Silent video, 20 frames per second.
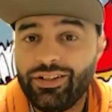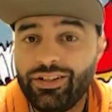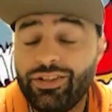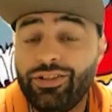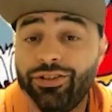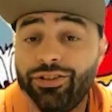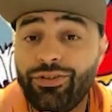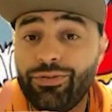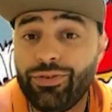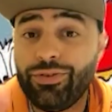
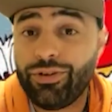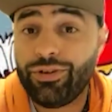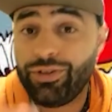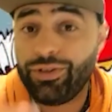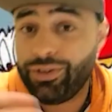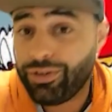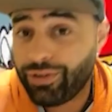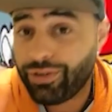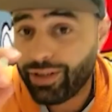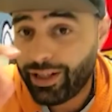
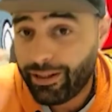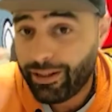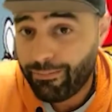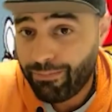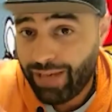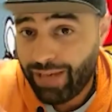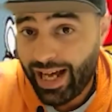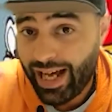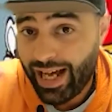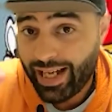your
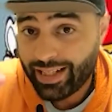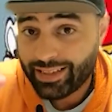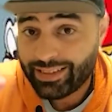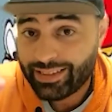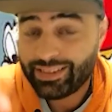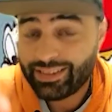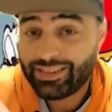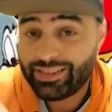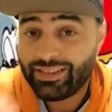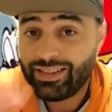
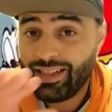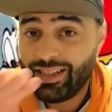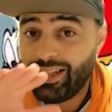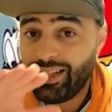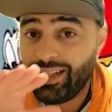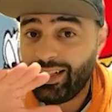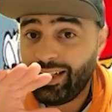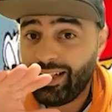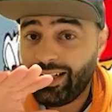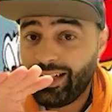impact
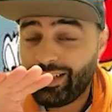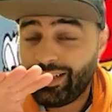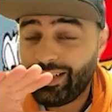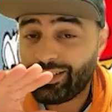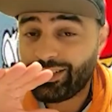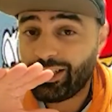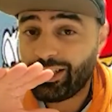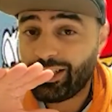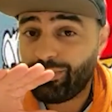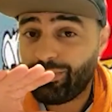
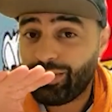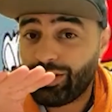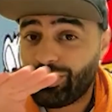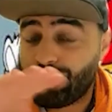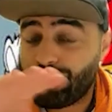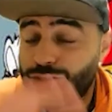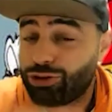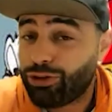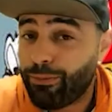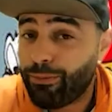is going to be
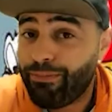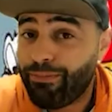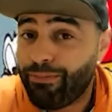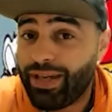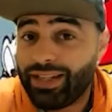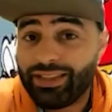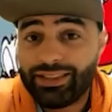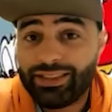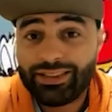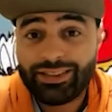
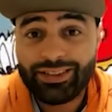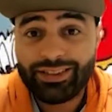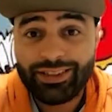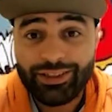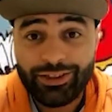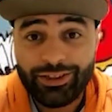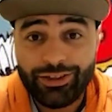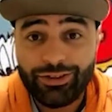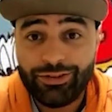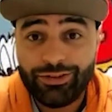tremendously
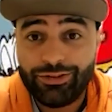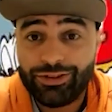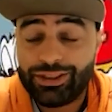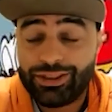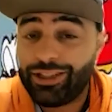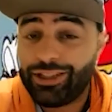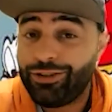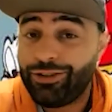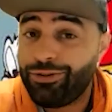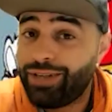huge,
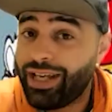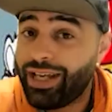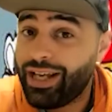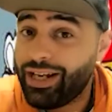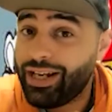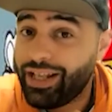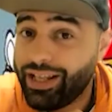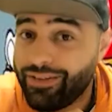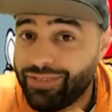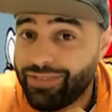that you
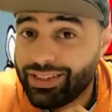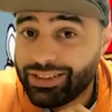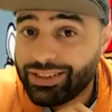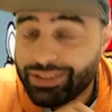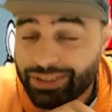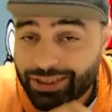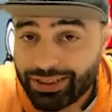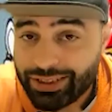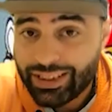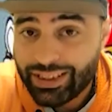can't even
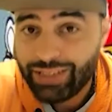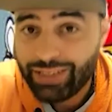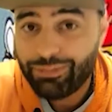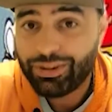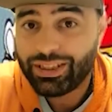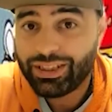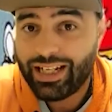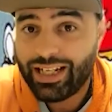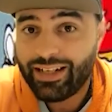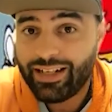see
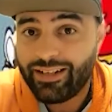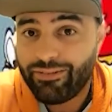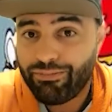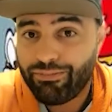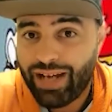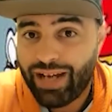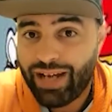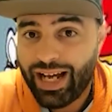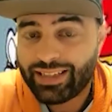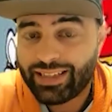what that
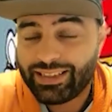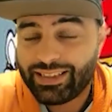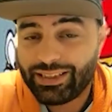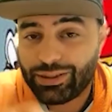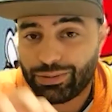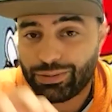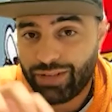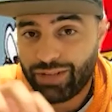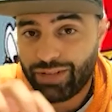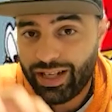impact
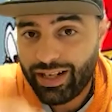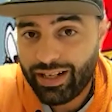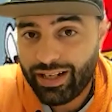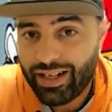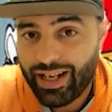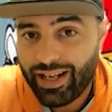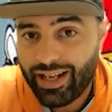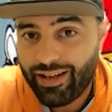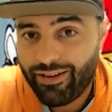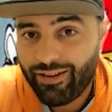is right
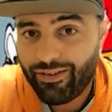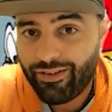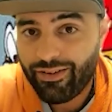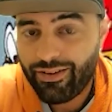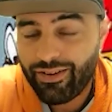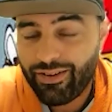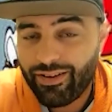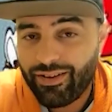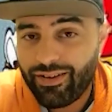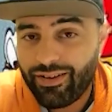now.
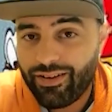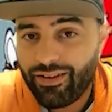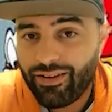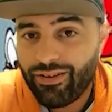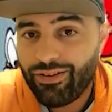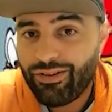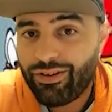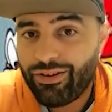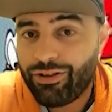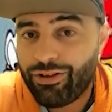
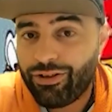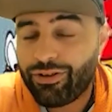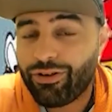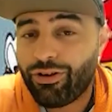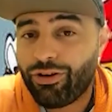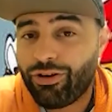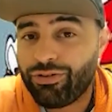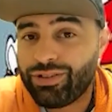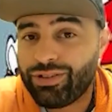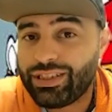You can
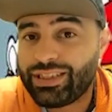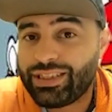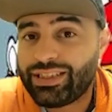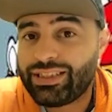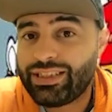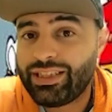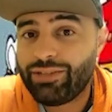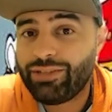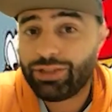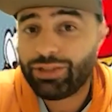only
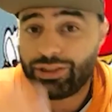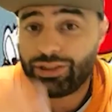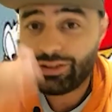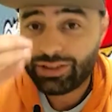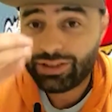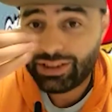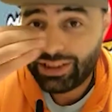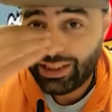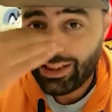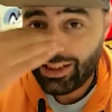see what you're
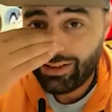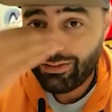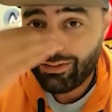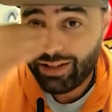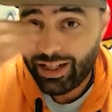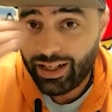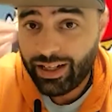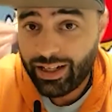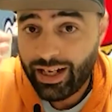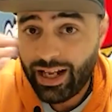seeing
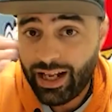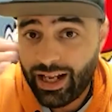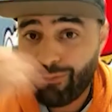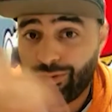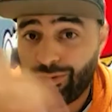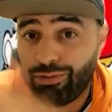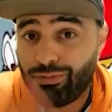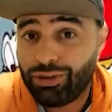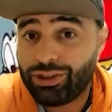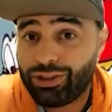right now.
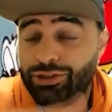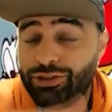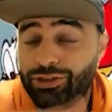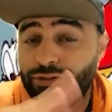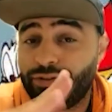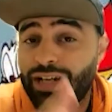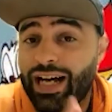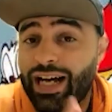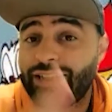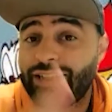But once
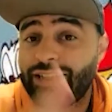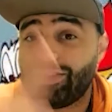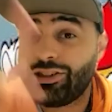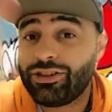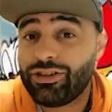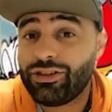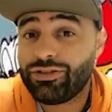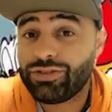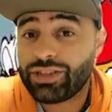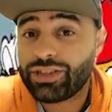you've gotten to
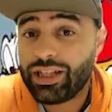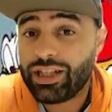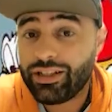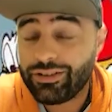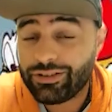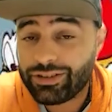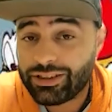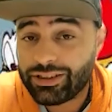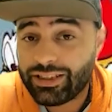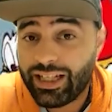those
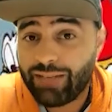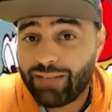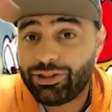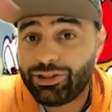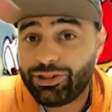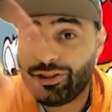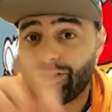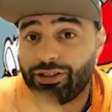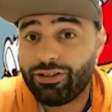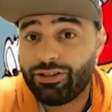other
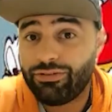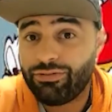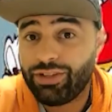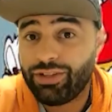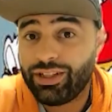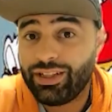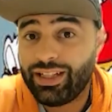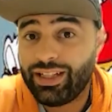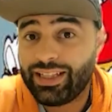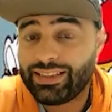steps, you're going to
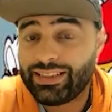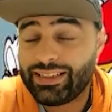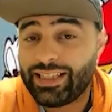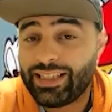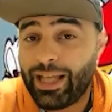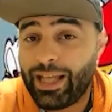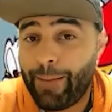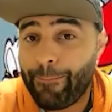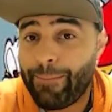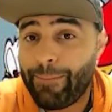realize
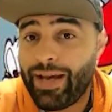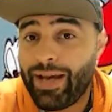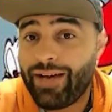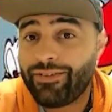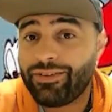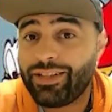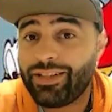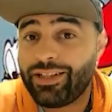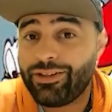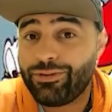that
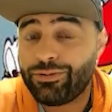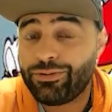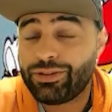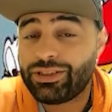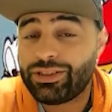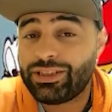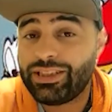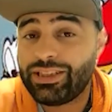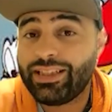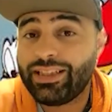mountain that you were
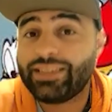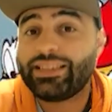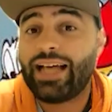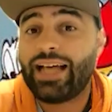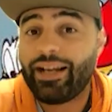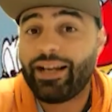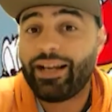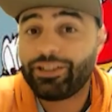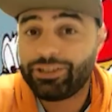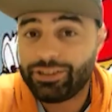seeing is
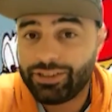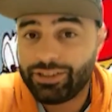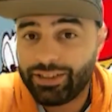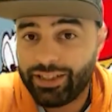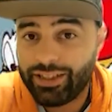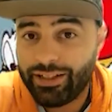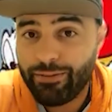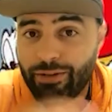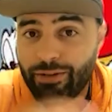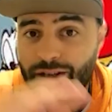
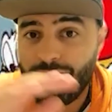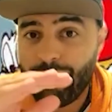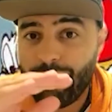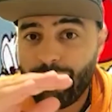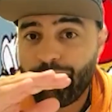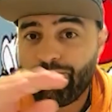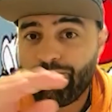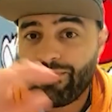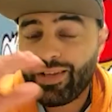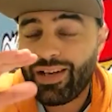actually
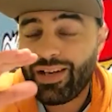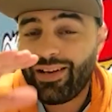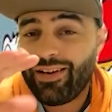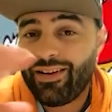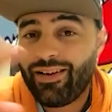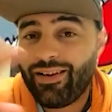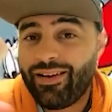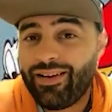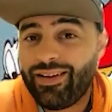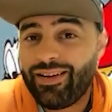
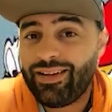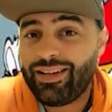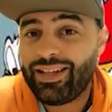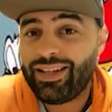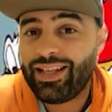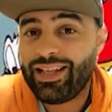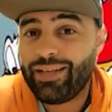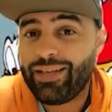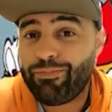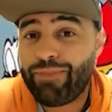
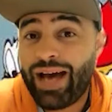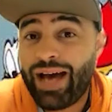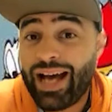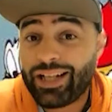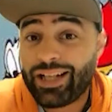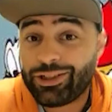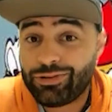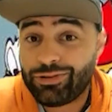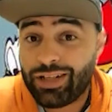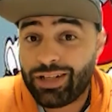the
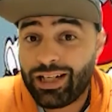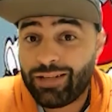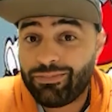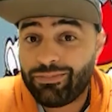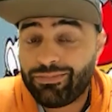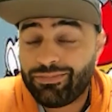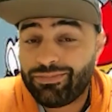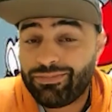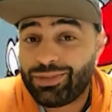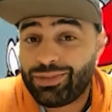backdrop
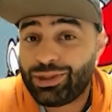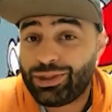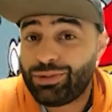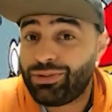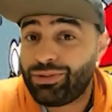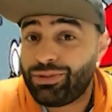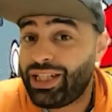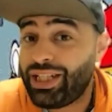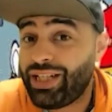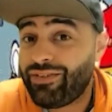to
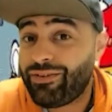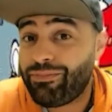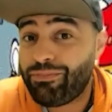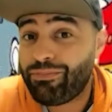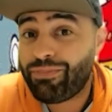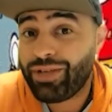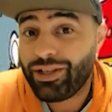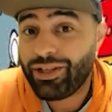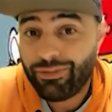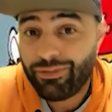an even
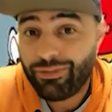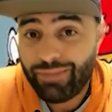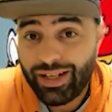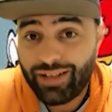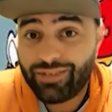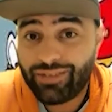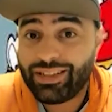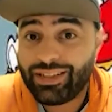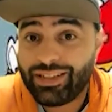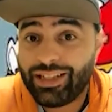bigger
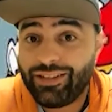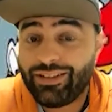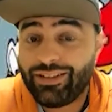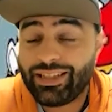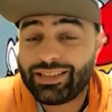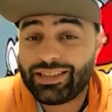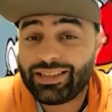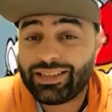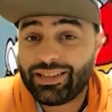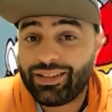mountain that you
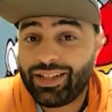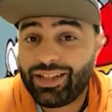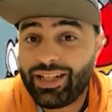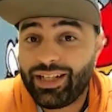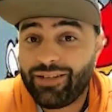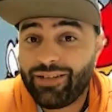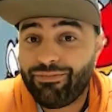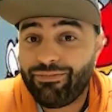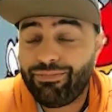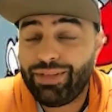get to
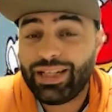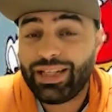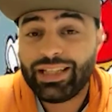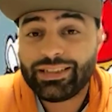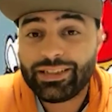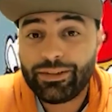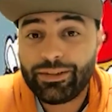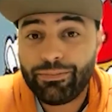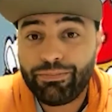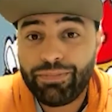climb,
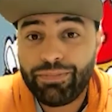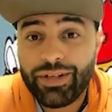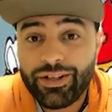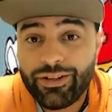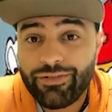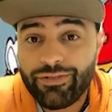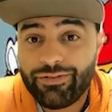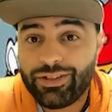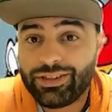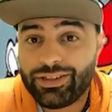because of the
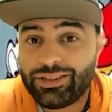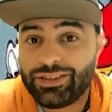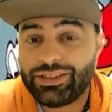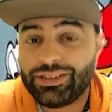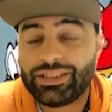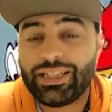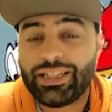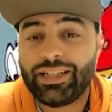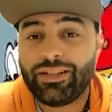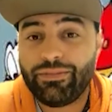bigger
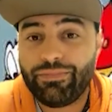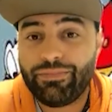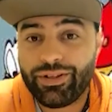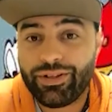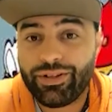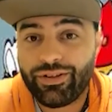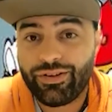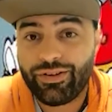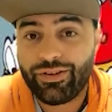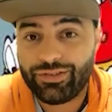visions and the
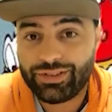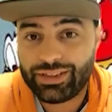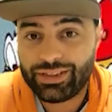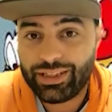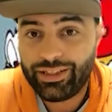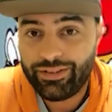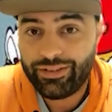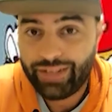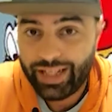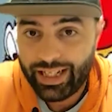bigger goals
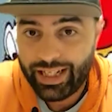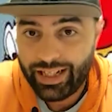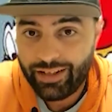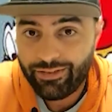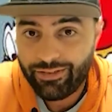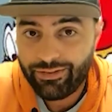that you have.